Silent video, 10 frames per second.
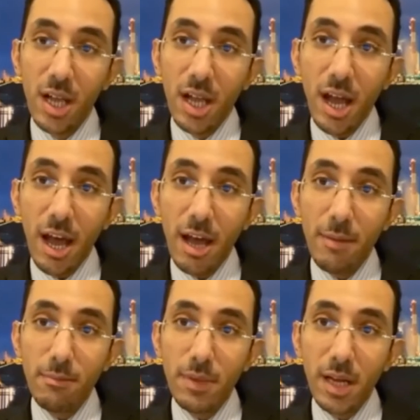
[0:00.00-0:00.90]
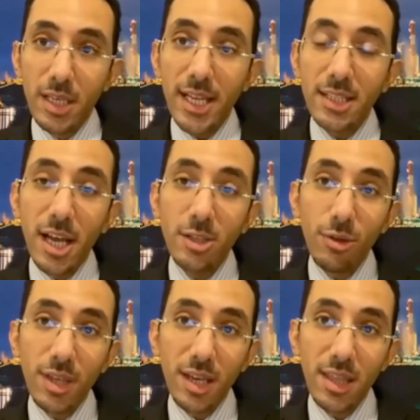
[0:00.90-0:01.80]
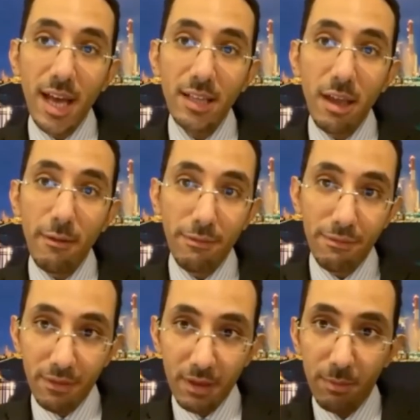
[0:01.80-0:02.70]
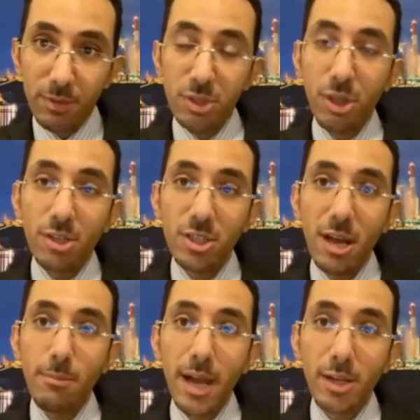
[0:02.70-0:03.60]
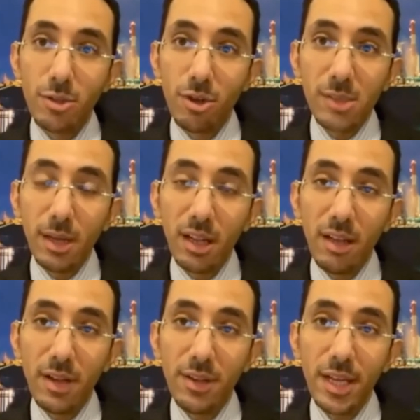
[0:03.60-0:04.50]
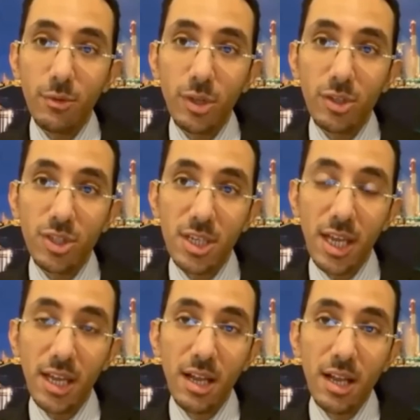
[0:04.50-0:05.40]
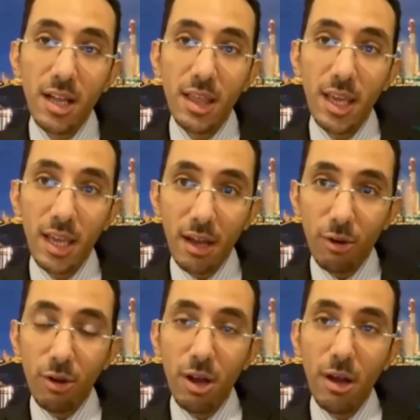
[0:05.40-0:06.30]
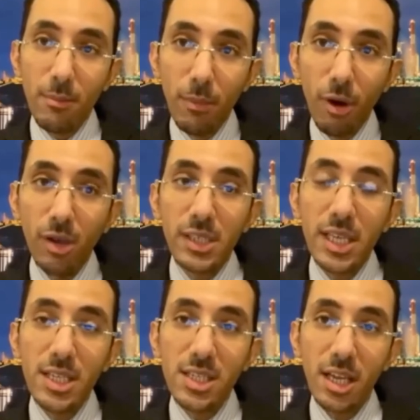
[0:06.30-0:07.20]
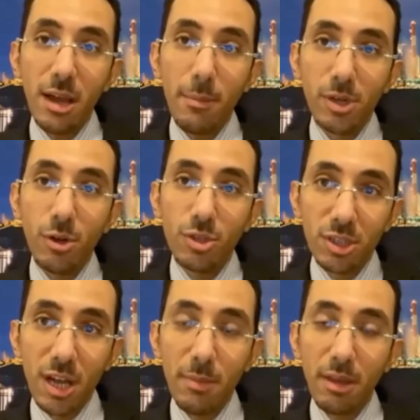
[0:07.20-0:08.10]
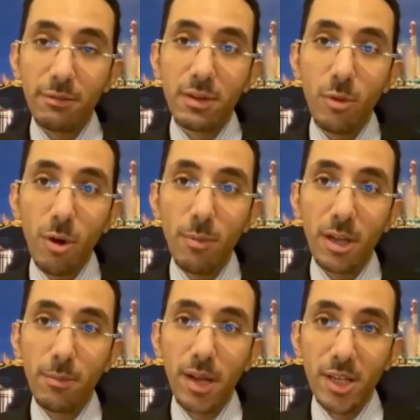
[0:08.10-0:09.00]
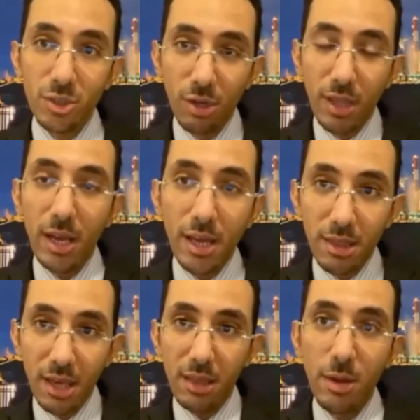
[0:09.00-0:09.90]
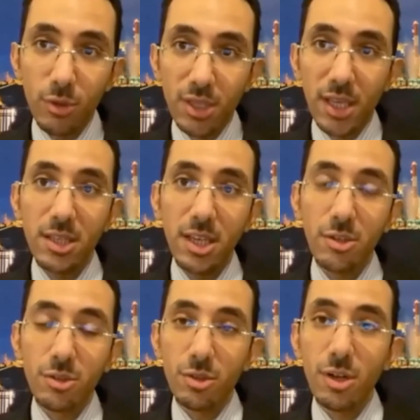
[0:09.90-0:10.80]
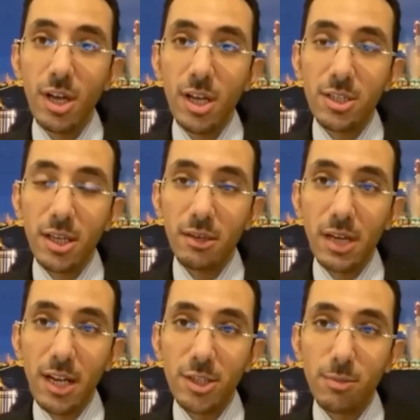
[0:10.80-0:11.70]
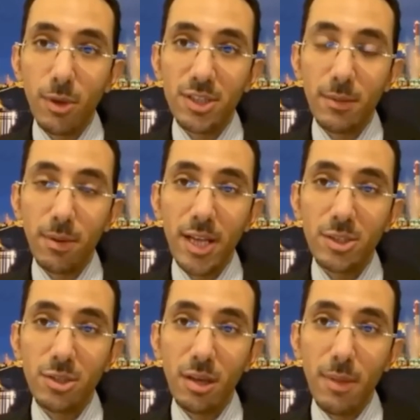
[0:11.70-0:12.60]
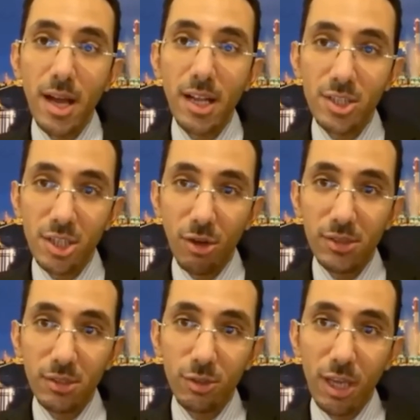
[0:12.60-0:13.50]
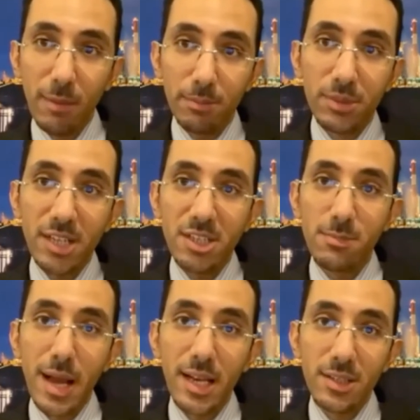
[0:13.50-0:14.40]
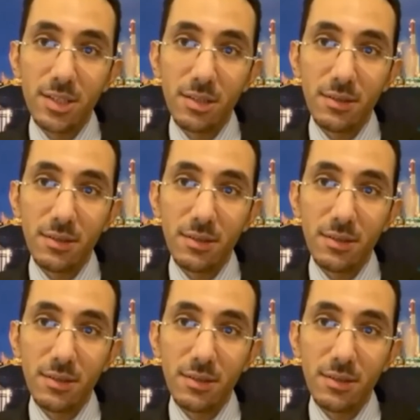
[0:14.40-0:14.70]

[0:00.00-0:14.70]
Yet, I do think that if stocks come back to normal level, then we could see the more easing approach coming from OPEC Plus. So I think they would continue to release more supplies to the markets in order to keep prices balanced.